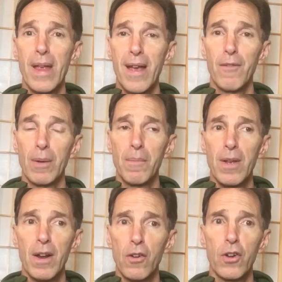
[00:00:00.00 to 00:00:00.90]
we haven't
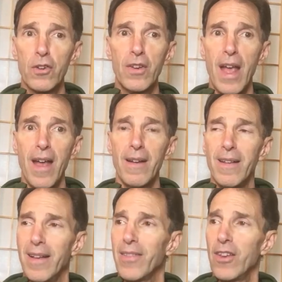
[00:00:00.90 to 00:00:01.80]
looked at.
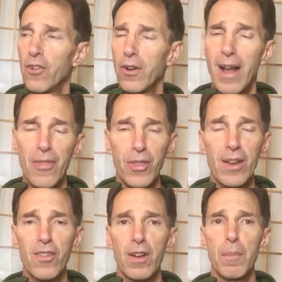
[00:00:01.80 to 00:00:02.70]
These are not
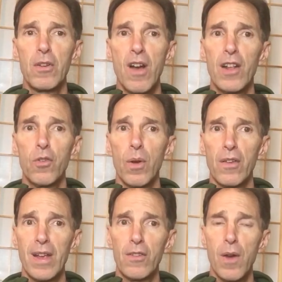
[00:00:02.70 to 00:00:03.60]
things that have been taught to
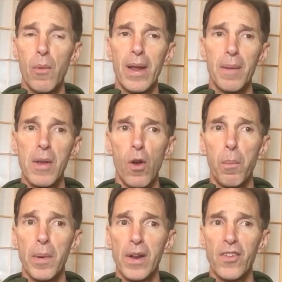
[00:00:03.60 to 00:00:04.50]
us. That's why we got to be
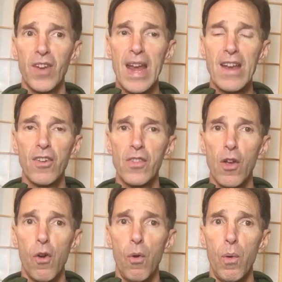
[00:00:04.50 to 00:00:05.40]
open to changing
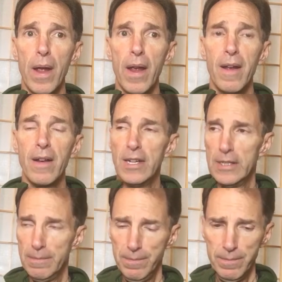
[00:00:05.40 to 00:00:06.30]
the old way.
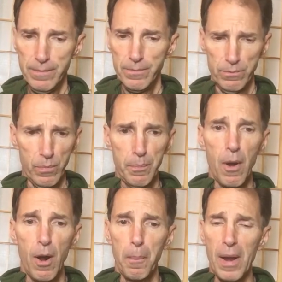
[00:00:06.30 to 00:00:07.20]

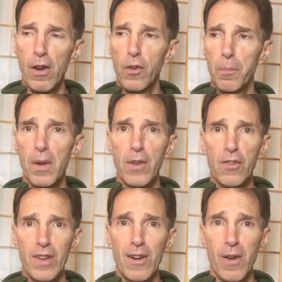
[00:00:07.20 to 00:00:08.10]
Our parents, previous
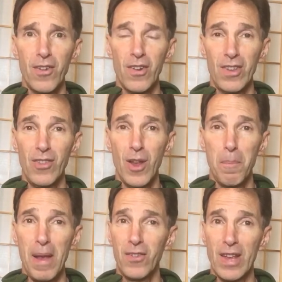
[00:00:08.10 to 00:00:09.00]
generations did their
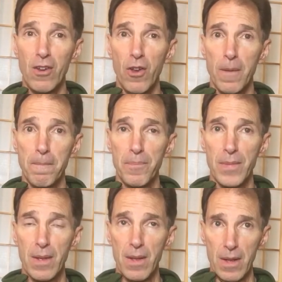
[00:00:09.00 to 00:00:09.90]
best they could.
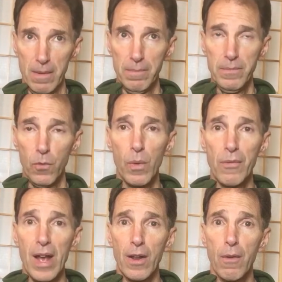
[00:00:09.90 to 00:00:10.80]
We've
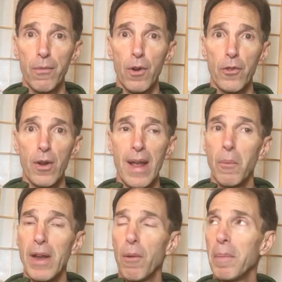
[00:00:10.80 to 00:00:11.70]
got to go further, and
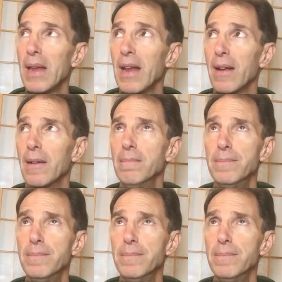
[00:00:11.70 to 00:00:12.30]
we are being